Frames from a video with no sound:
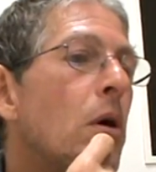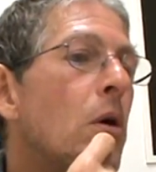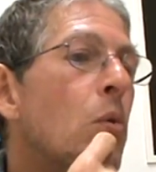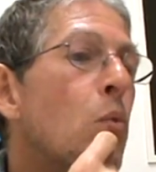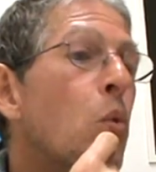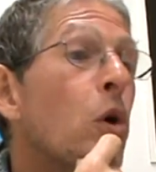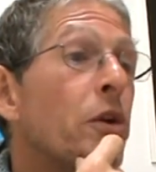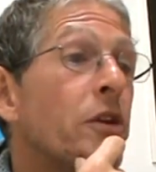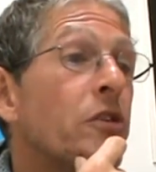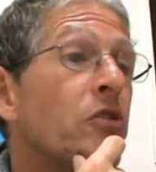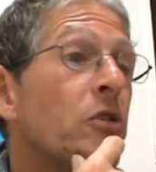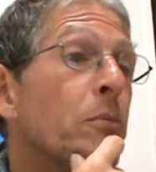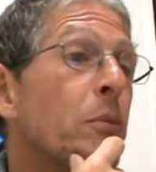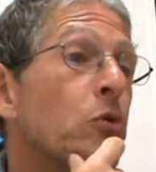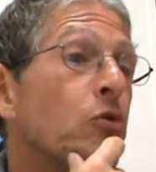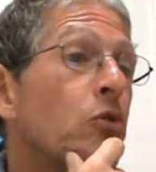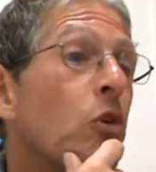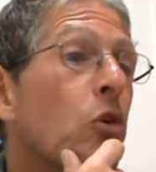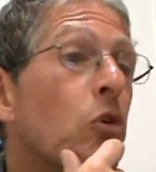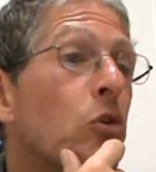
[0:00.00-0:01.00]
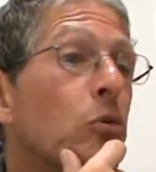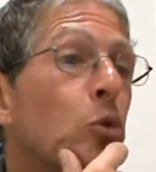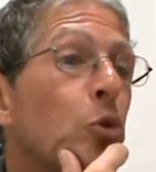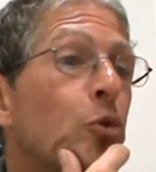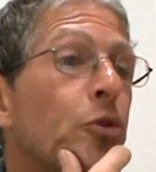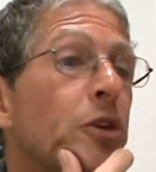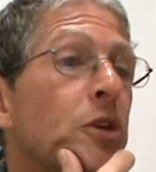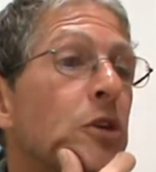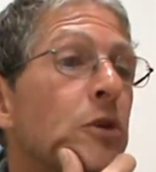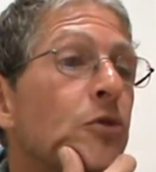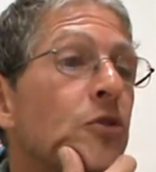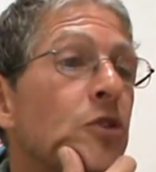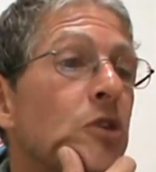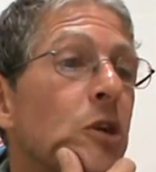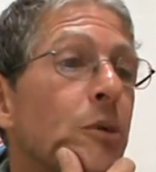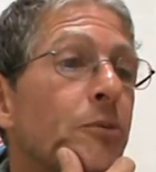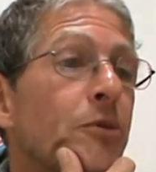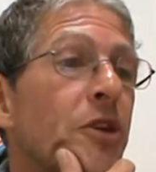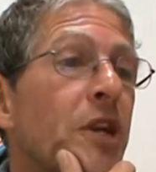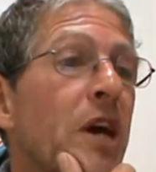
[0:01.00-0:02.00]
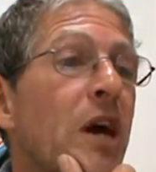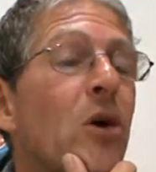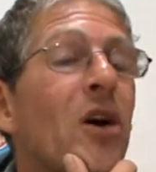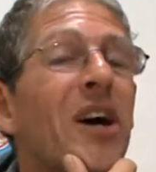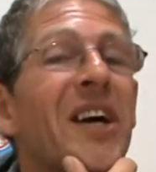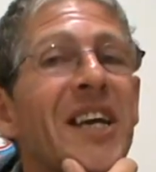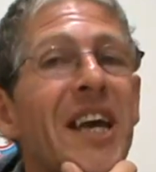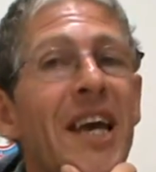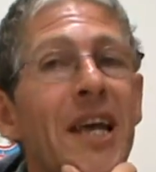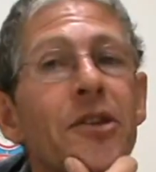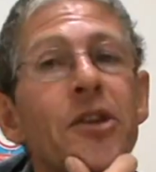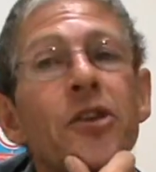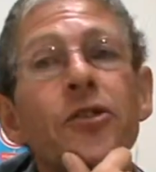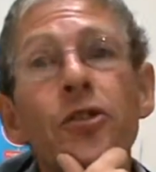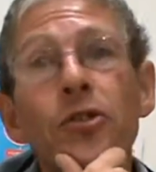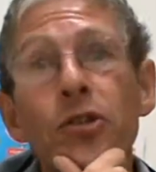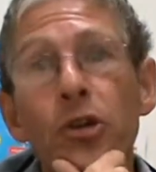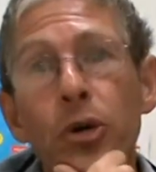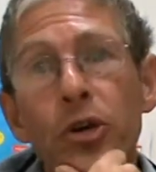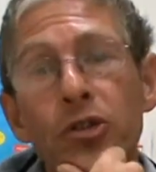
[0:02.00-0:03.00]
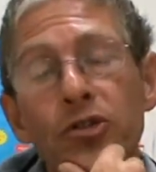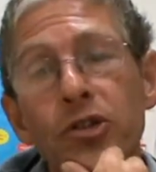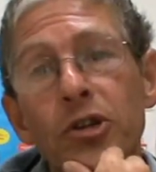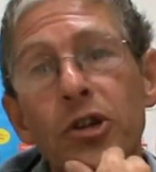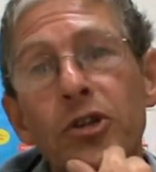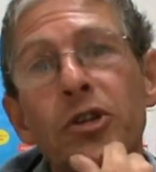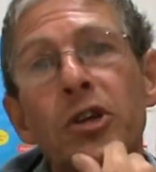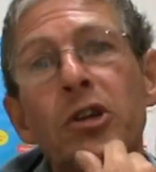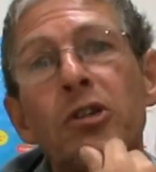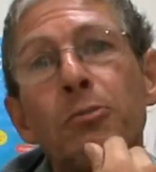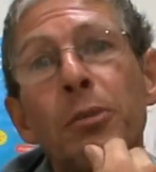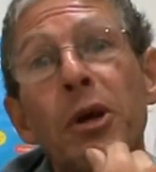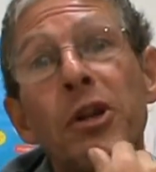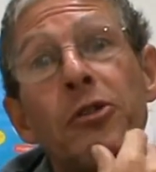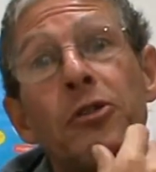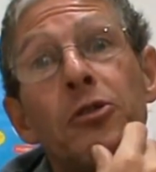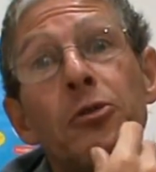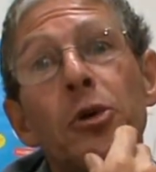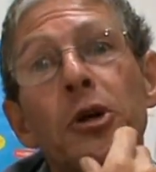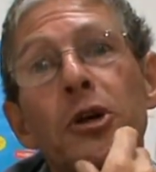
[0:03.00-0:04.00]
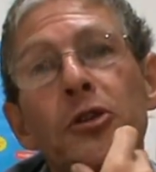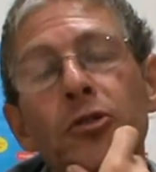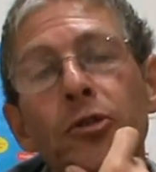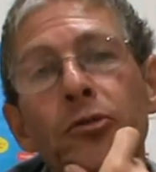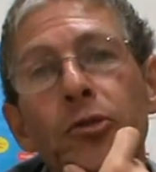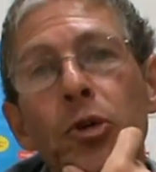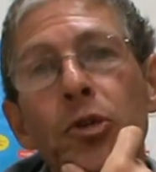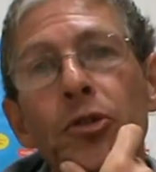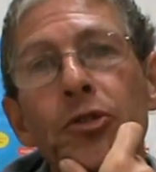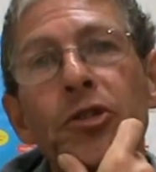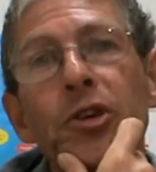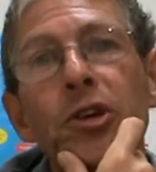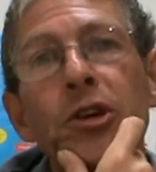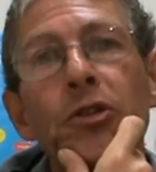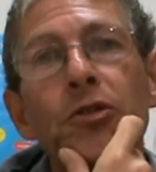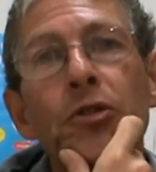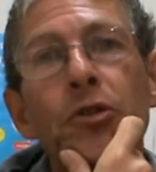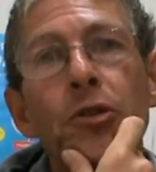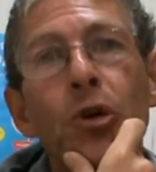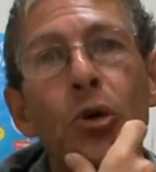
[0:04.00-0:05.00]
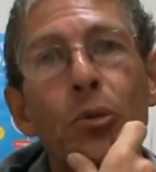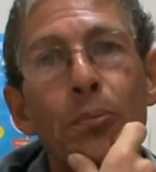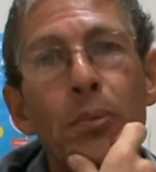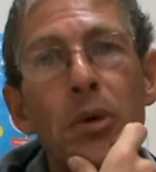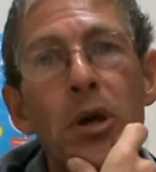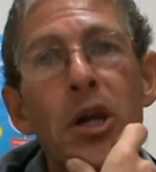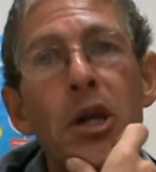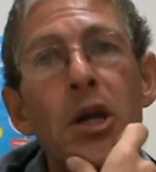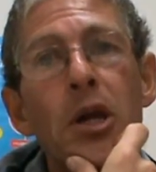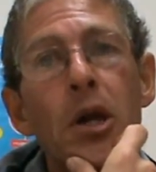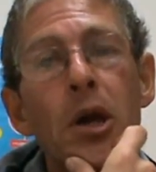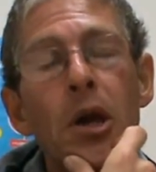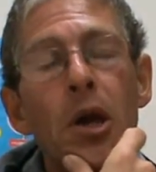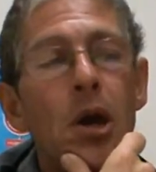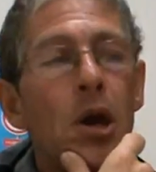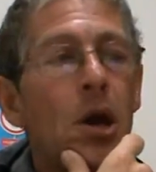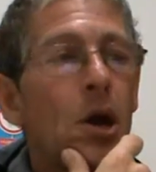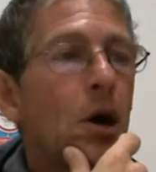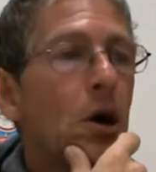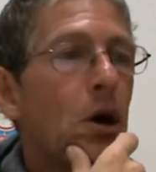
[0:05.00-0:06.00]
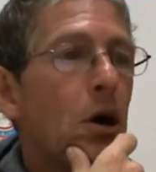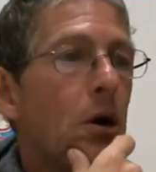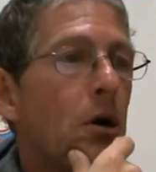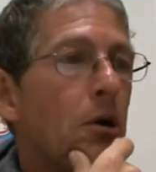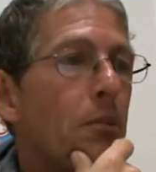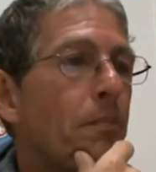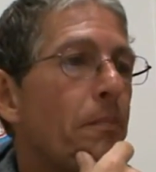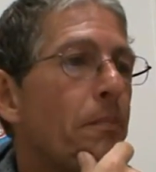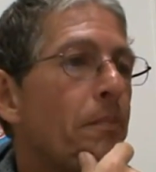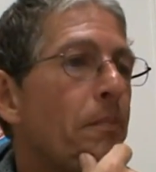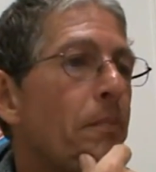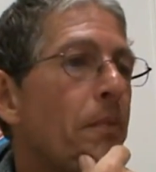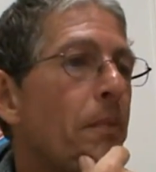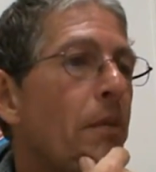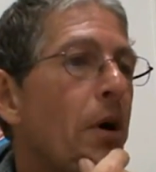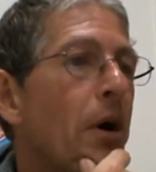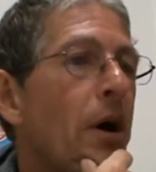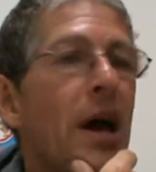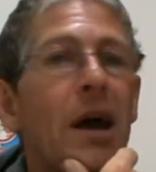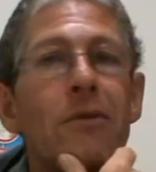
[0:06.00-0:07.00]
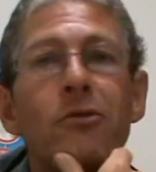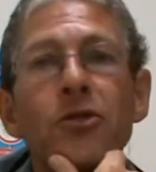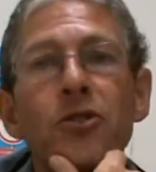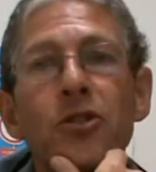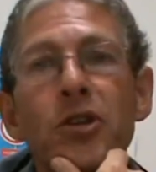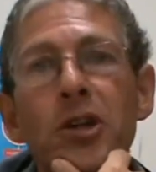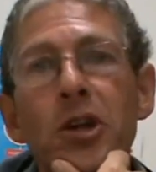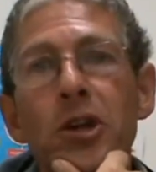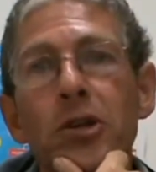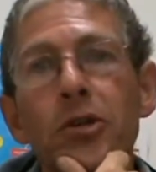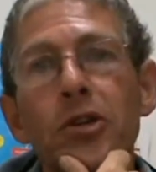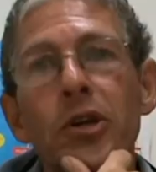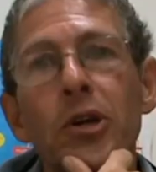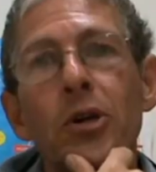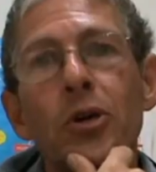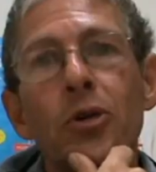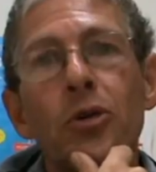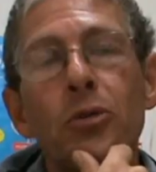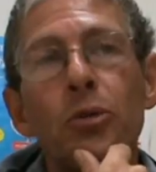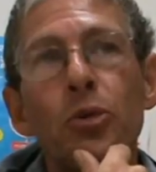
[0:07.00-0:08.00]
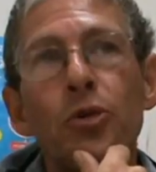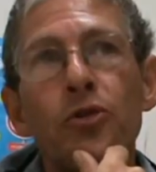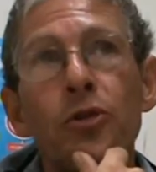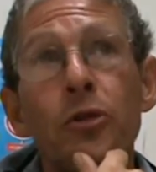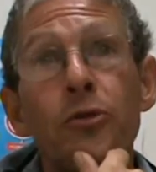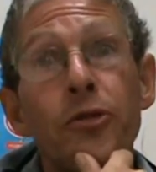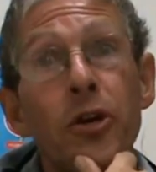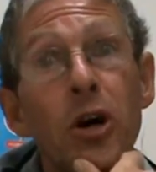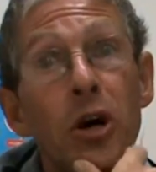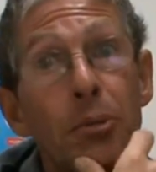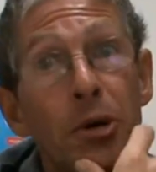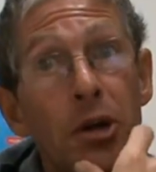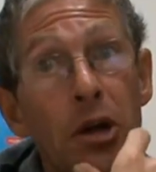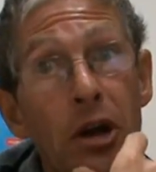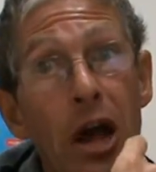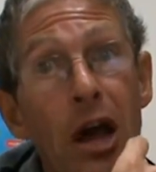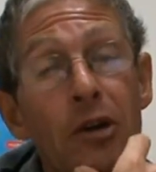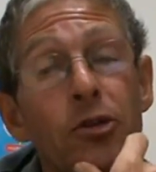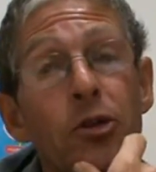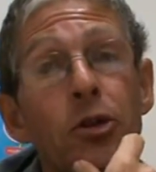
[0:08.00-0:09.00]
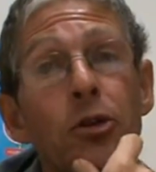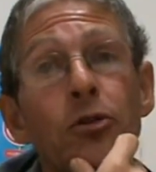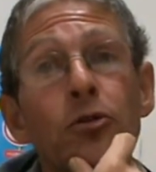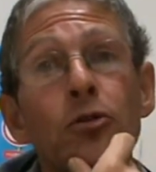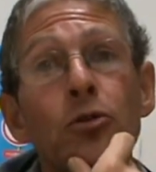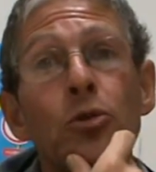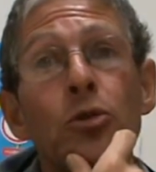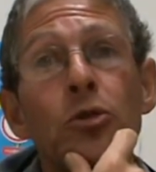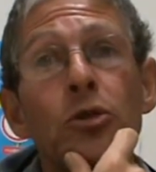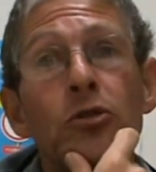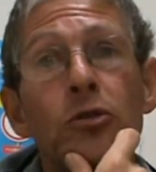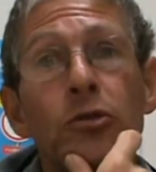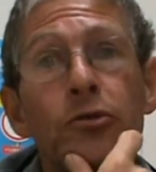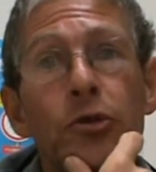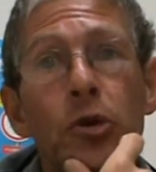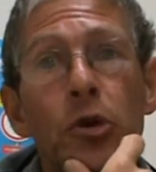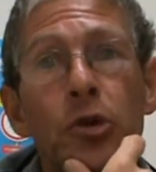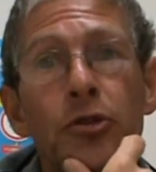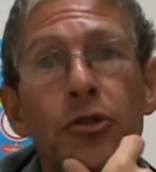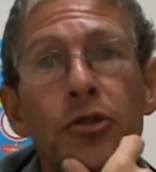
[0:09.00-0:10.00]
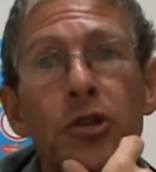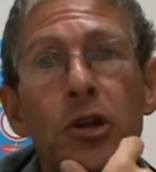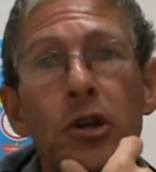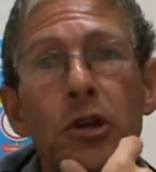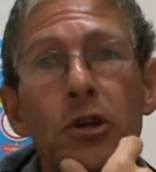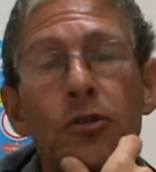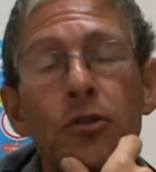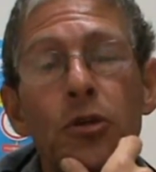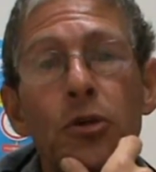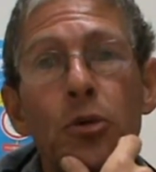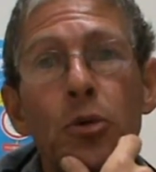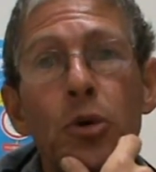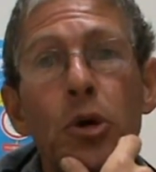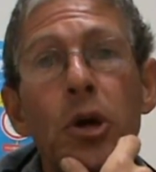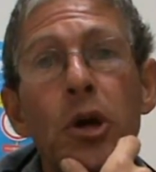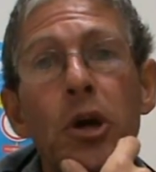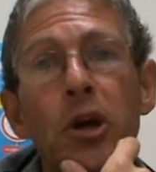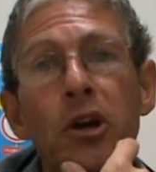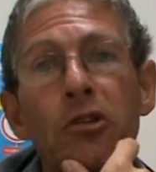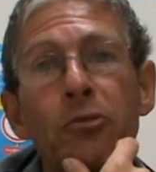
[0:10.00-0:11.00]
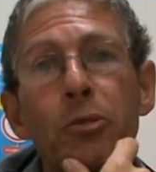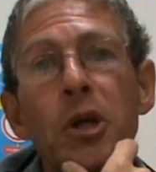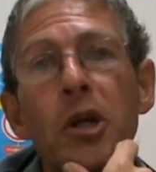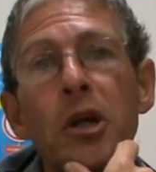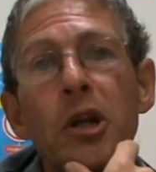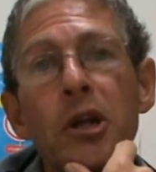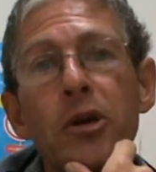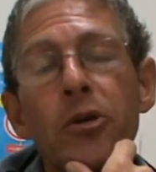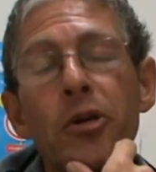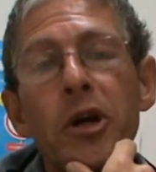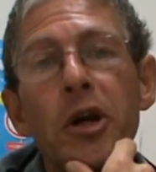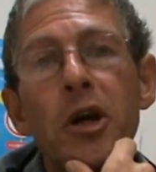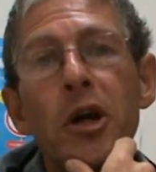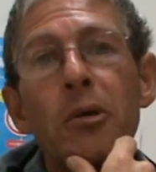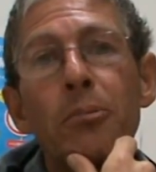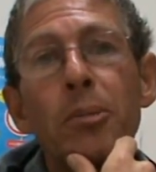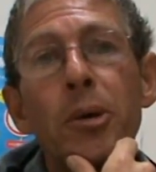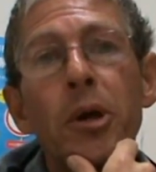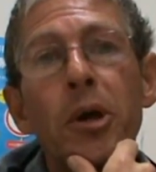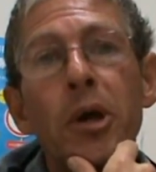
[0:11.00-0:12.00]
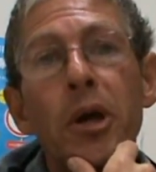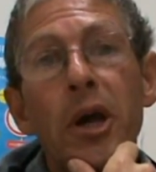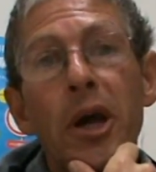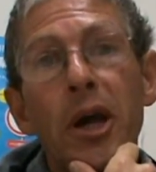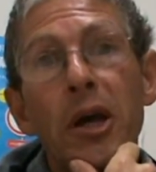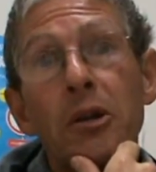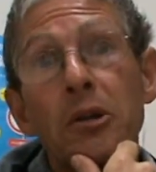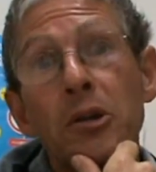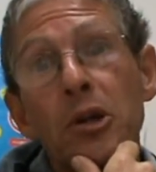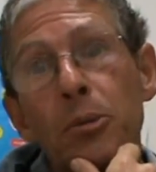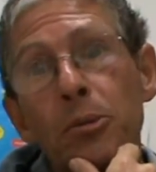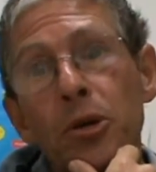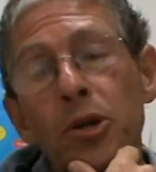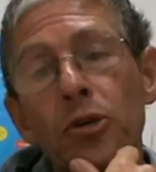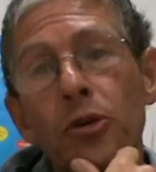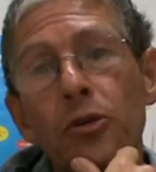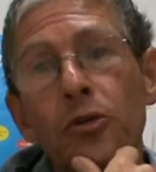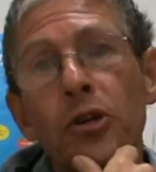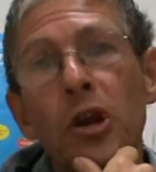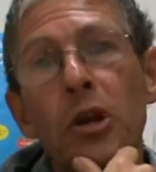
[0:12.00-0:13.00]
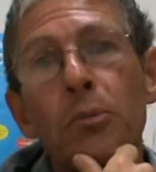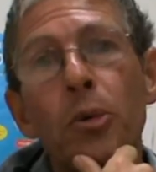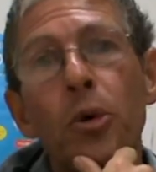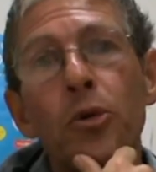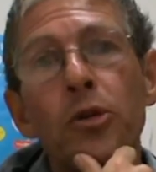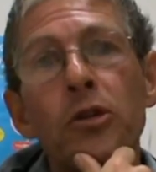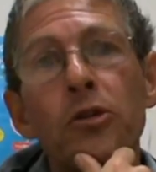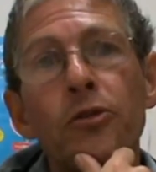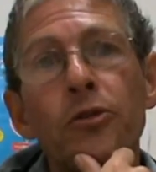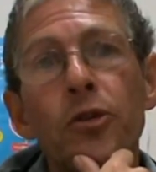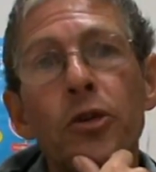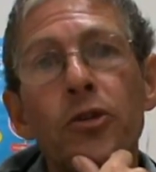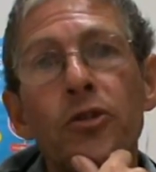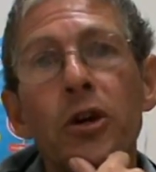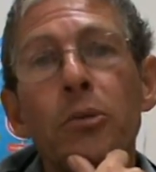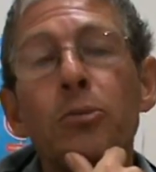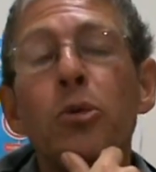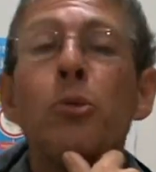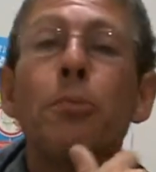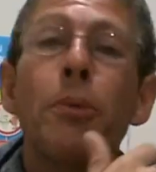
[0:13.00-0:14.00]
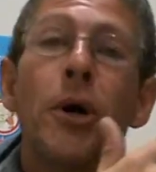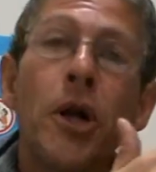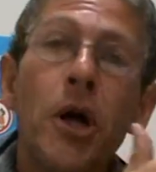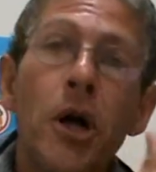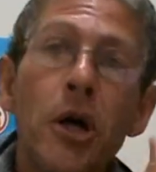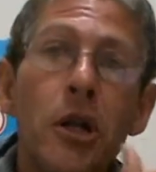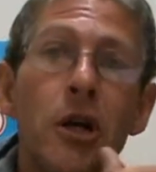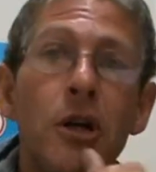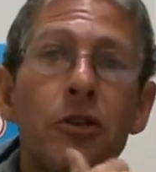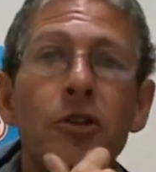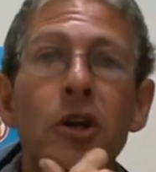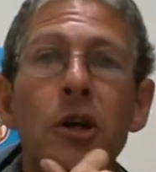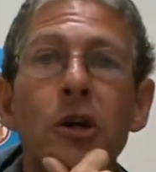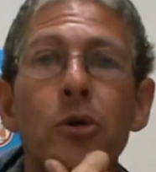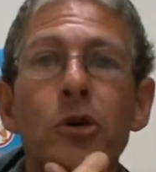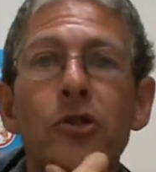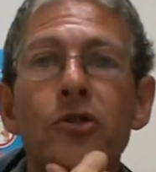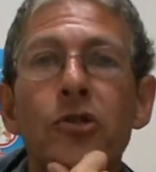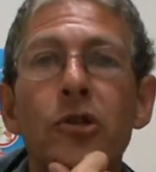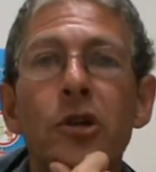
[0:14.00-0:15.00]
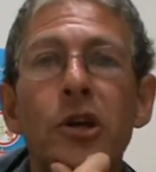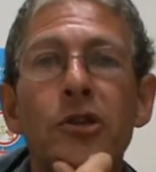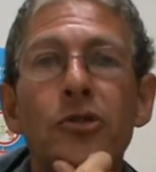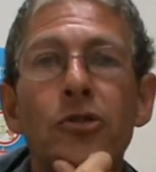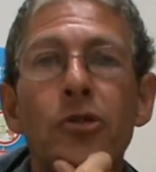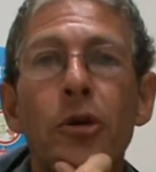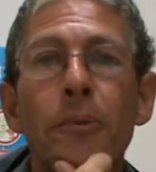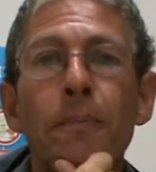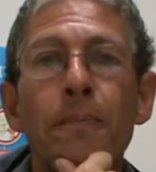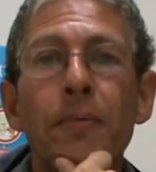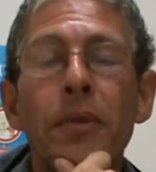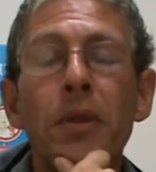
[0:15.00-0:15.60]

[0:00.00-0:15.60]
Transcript: what is the most horrible thing you've seen up to now? Again, this is a question I think it's better to ask the volunteers and not me. Um, I haven't seen anything horrible so far, but I have heard stories of volunteers who have been clearing up and come across dead bodies, for example. But I'll ask that question later on.